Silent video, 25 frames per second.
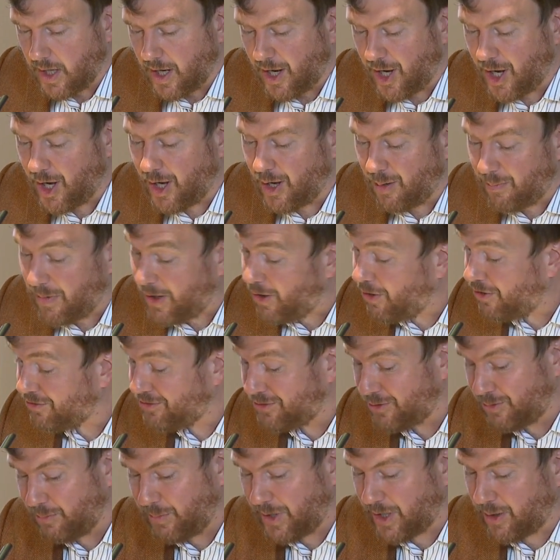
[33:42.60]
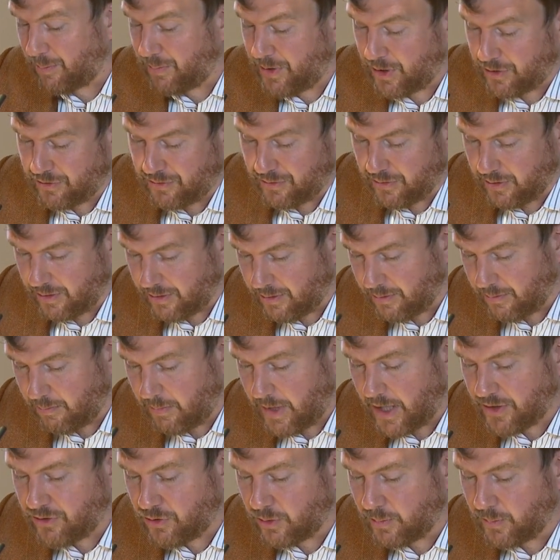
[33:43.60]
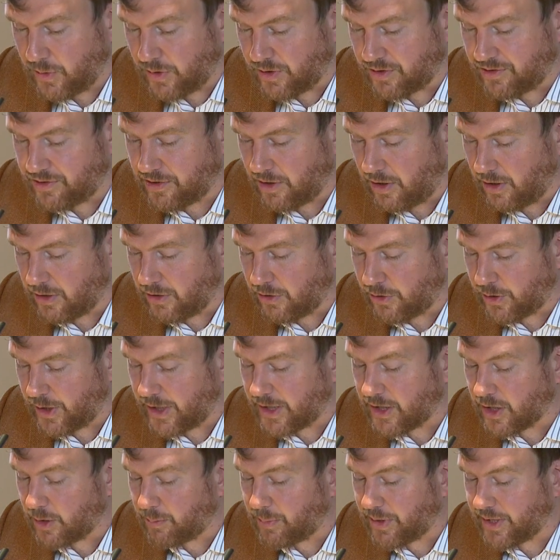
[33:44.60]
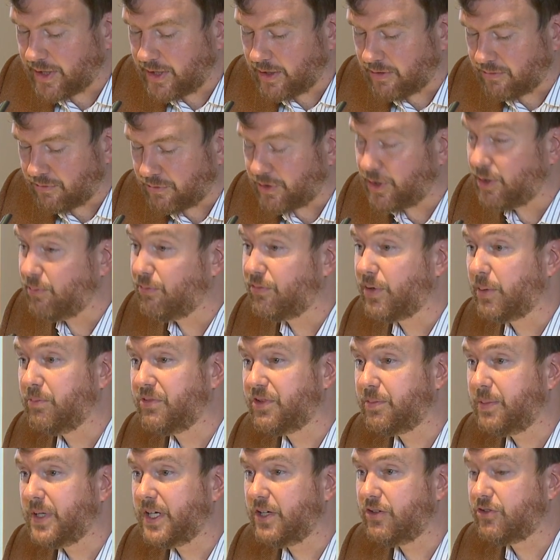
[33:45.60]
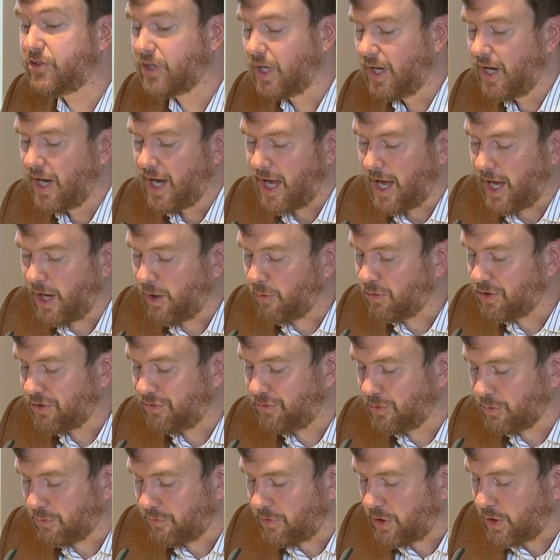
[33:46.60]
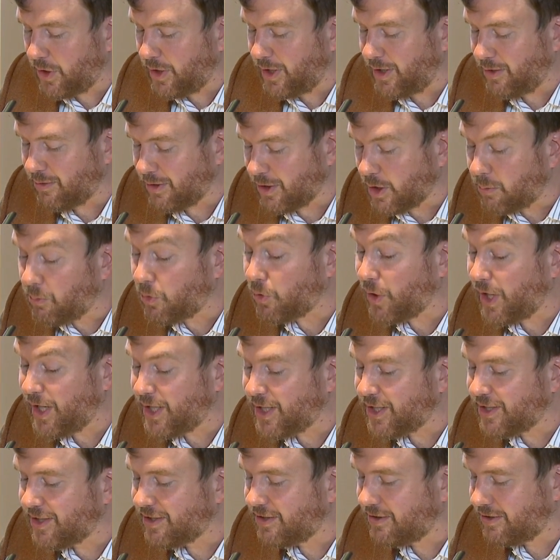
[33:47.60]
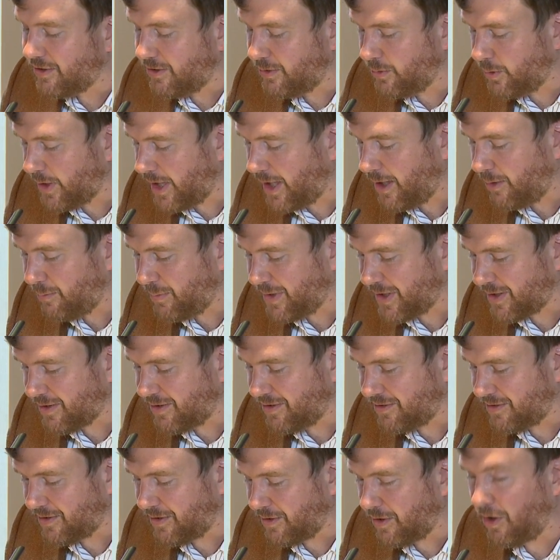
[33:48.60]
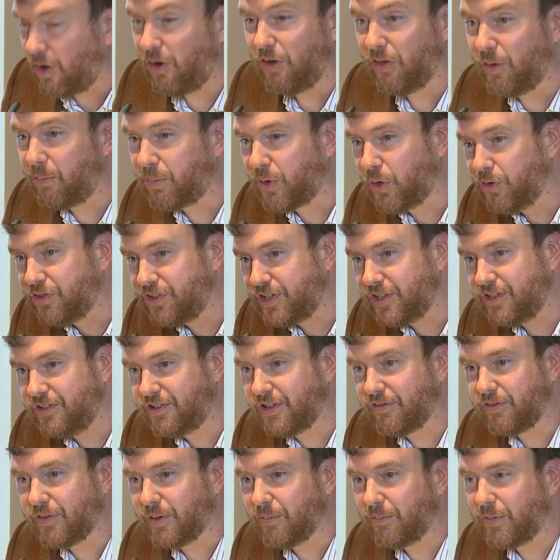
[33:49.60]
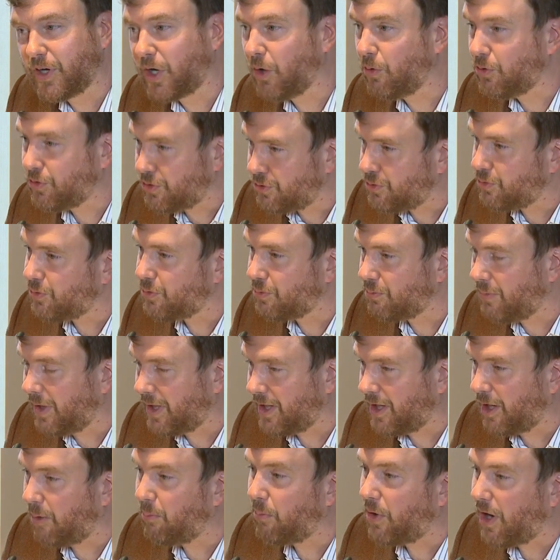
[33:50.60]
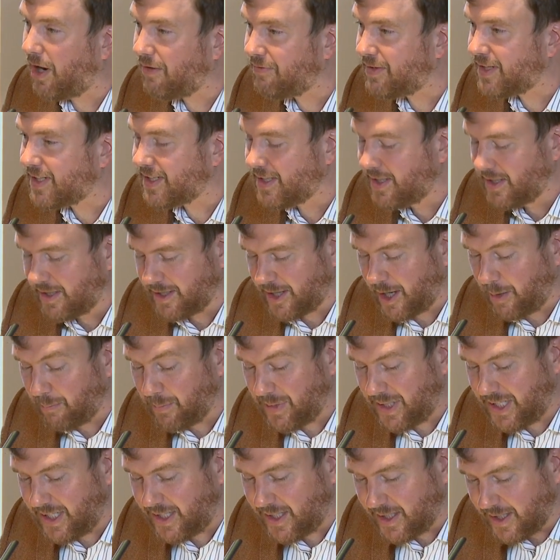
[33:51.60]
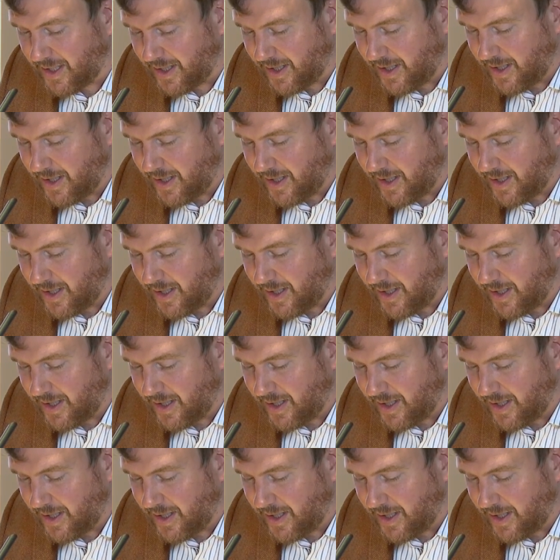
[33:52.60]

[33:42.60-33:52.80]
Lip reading: I also make a pitch for my 2 books on learning liberty and freedom from speech. I always feel very liberated to do that because all the proceeds of them go to my nonprofit, not me.